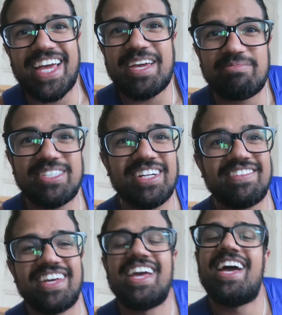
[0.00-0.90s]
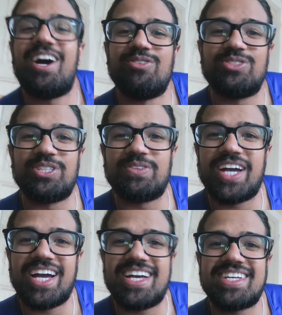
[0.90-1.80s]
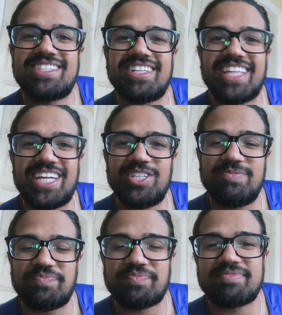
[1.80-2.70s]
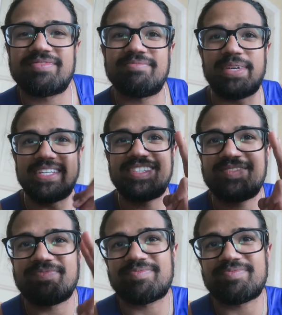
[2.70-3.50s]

that hippie stuff. I will see you guys later. Peace.